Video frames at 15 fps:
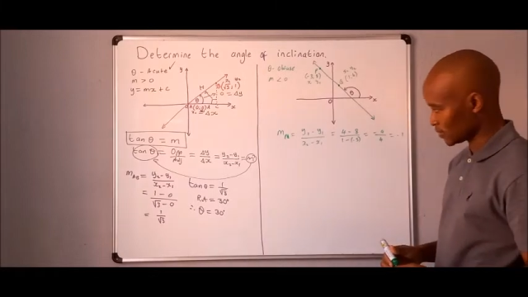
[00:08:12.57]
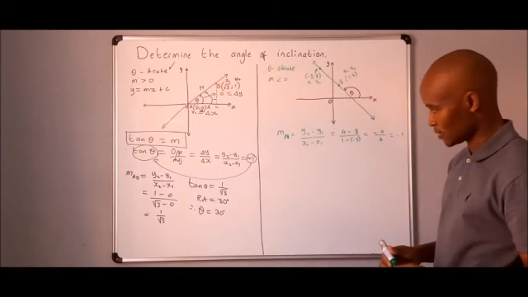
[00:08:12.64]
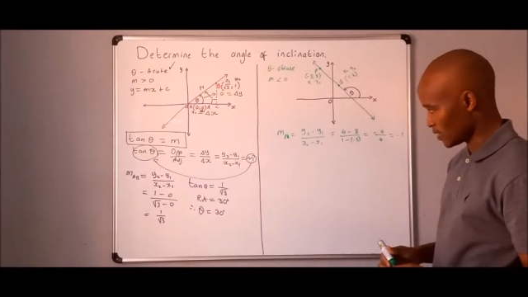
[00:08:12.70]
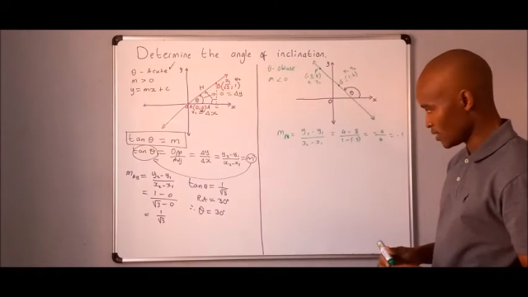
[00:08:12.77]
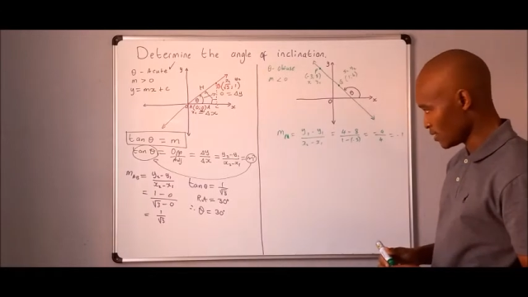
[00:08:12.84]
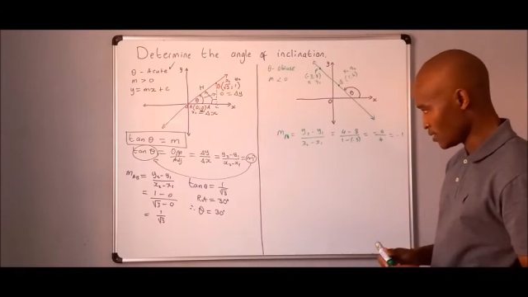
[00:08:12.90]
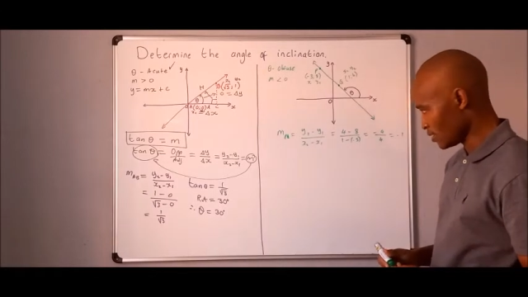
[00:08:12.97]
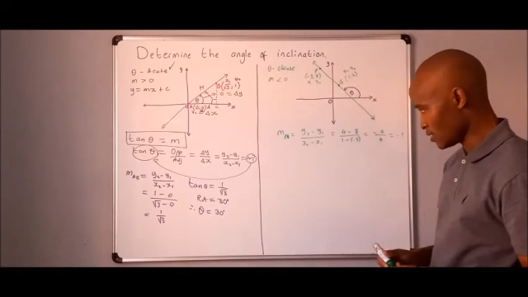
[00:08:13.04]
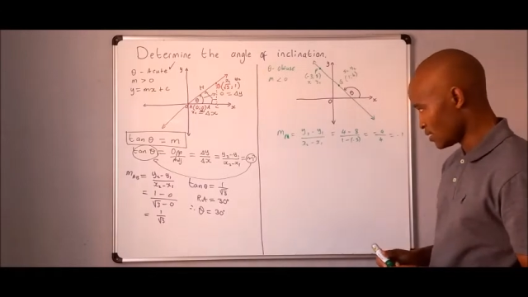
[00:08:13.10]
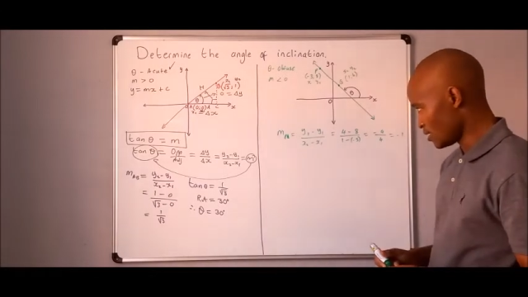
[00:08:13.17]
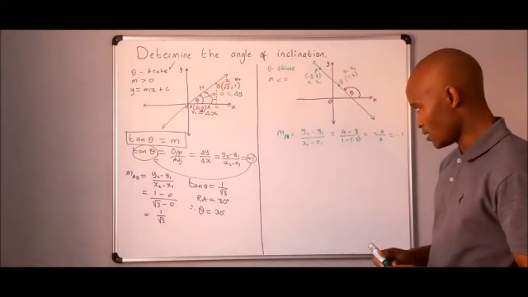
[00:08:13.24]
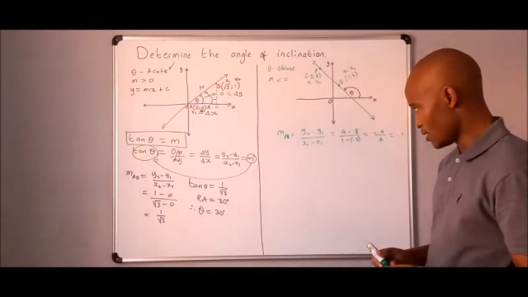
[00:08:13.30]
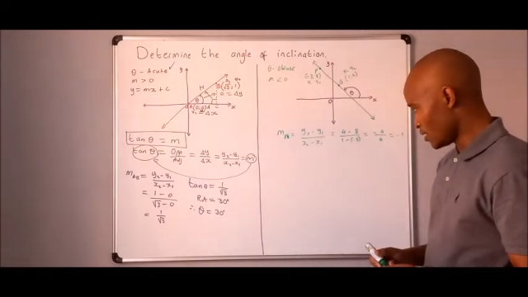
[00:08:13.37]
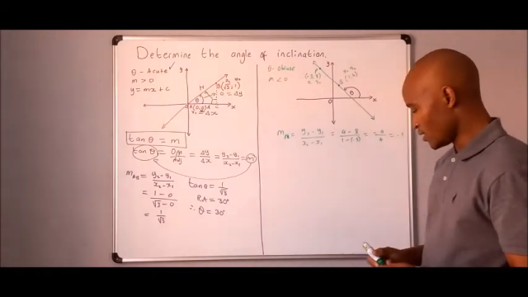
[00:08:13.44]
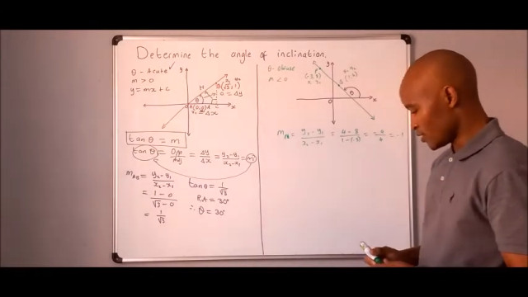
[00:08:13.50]
Okay,
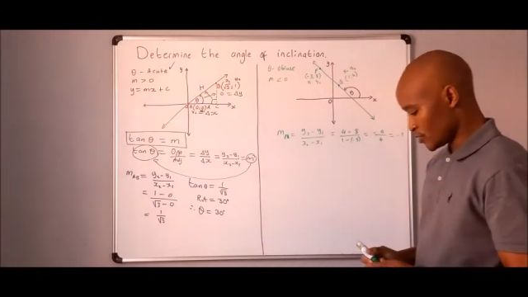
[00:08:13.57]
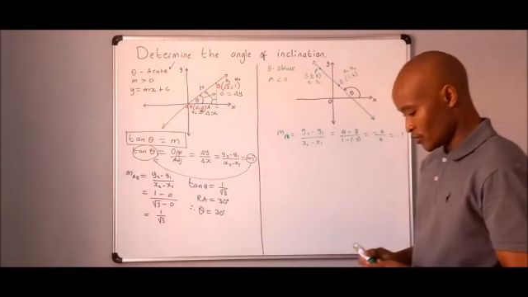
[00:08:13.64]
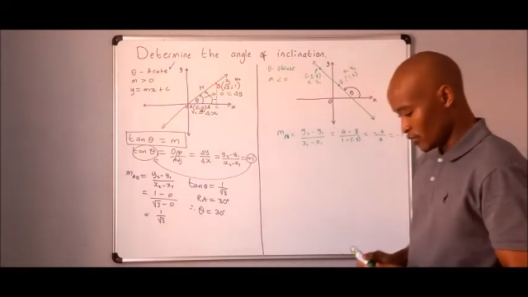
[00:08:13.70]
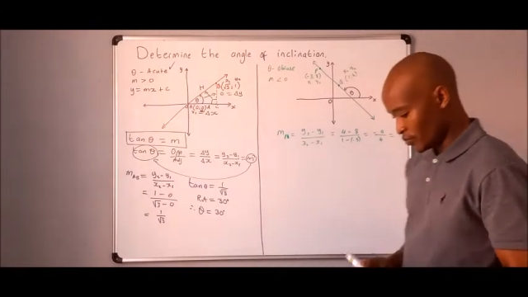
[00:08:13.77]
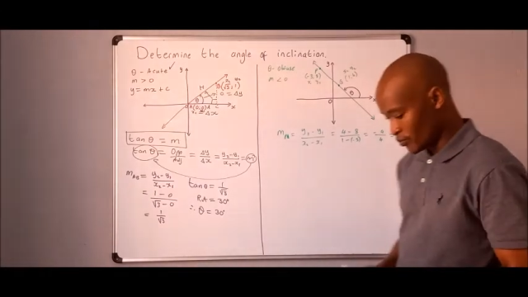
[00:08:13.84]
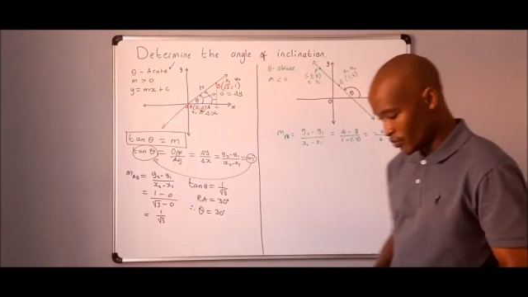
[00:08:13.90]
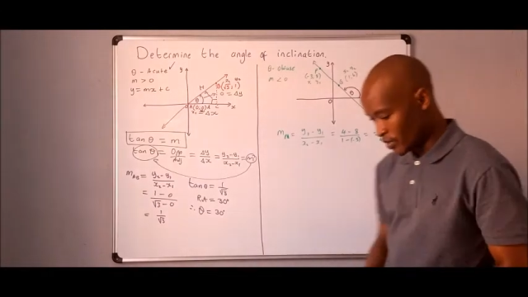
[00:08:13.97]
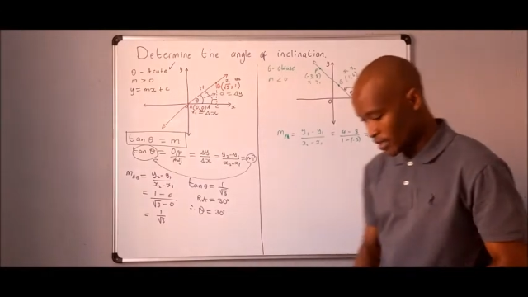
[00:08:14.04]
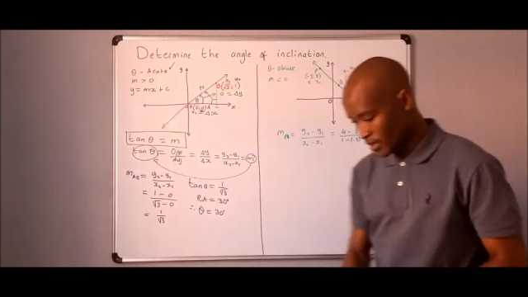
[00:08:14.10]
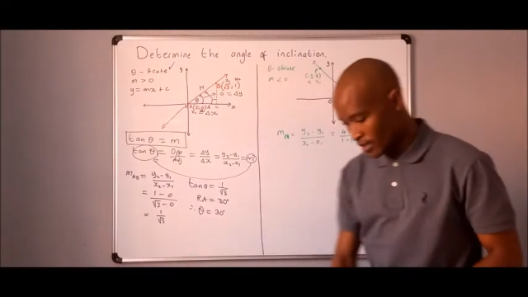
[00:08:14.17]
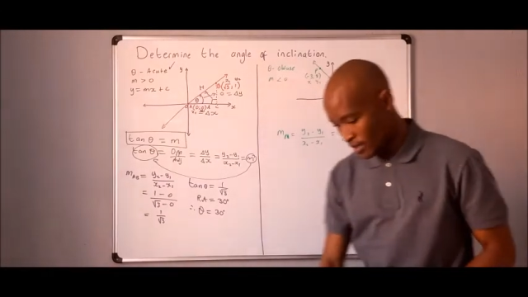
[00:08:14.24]
so we bring